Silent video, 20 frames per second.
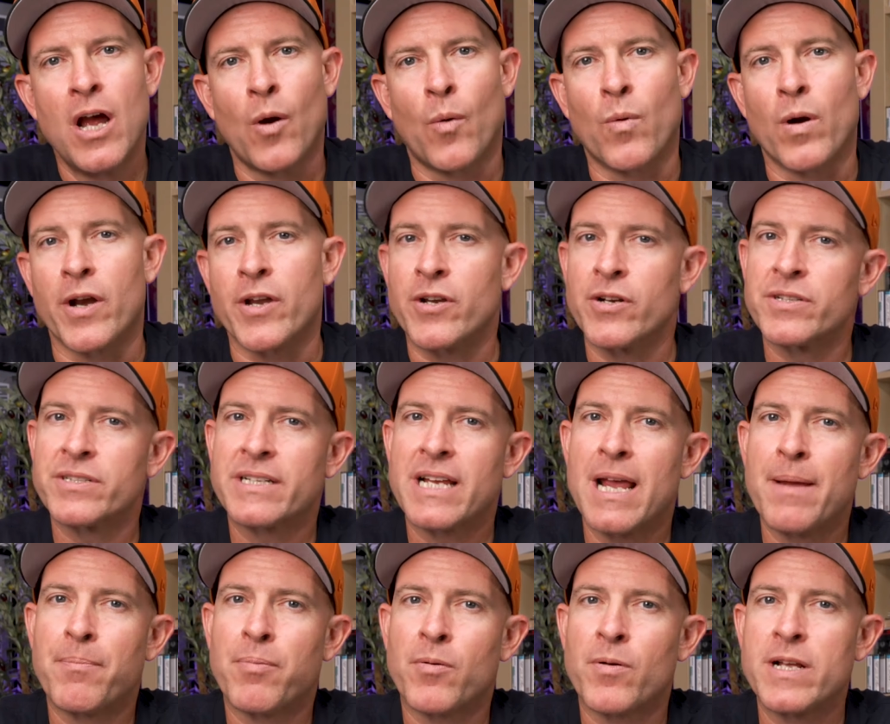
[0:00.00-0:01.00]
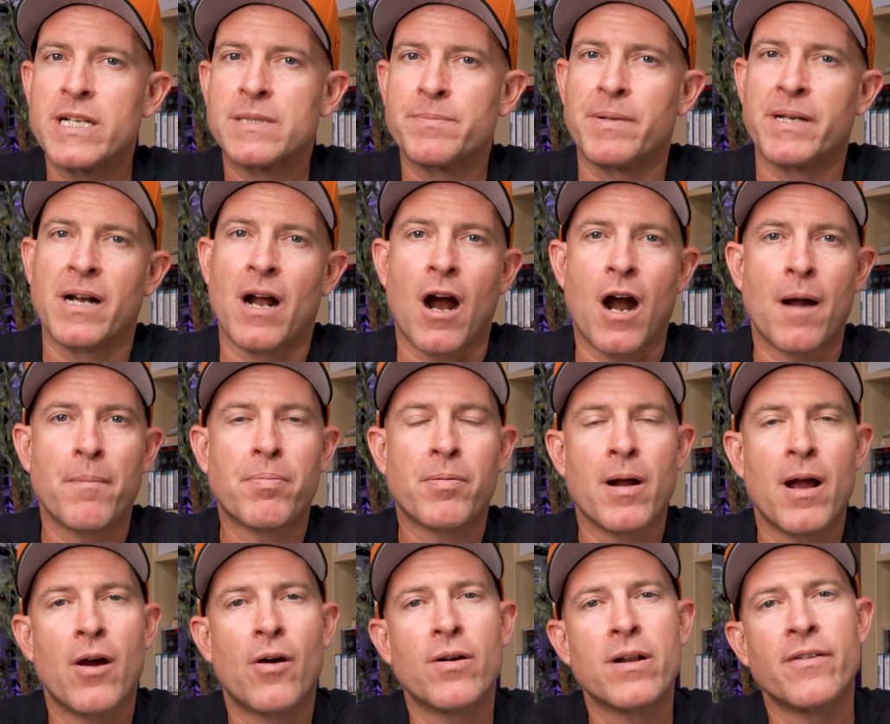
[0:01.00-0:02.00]
where your skateboarding has been our
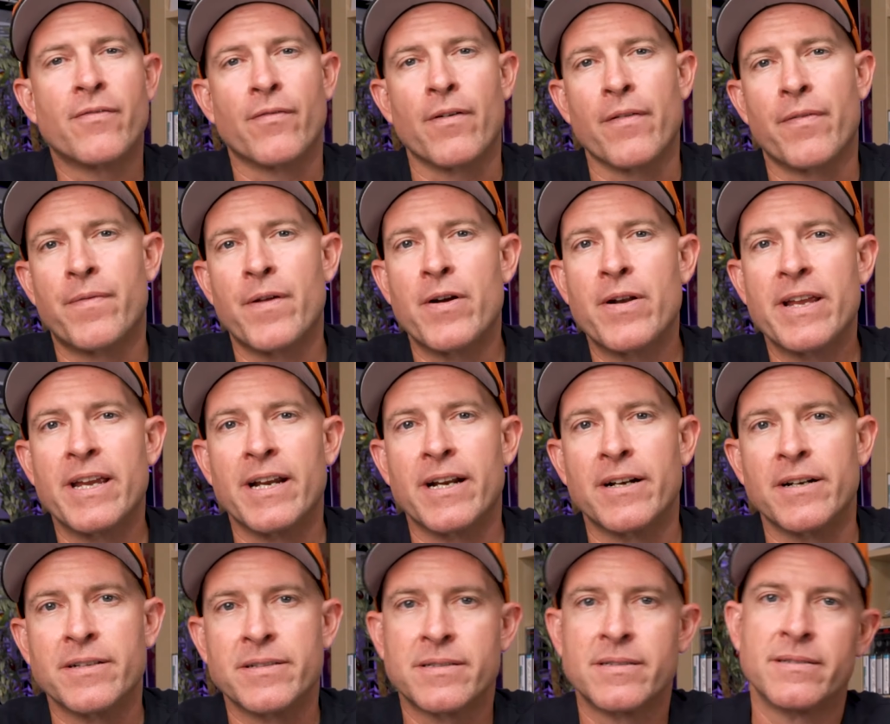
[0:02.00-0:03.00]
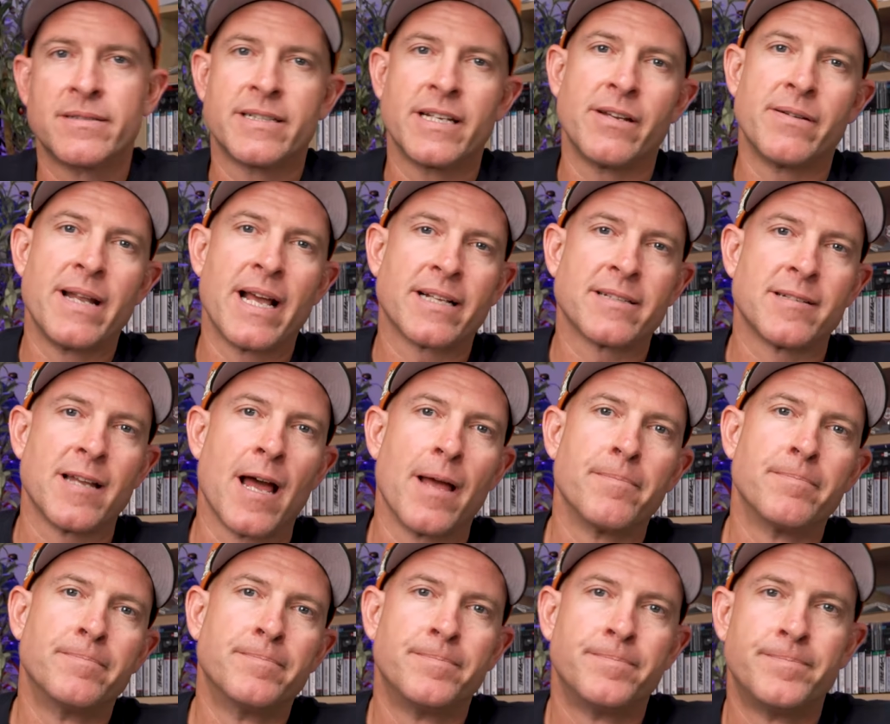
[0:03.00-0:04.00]
priority for 30 years. See you next time.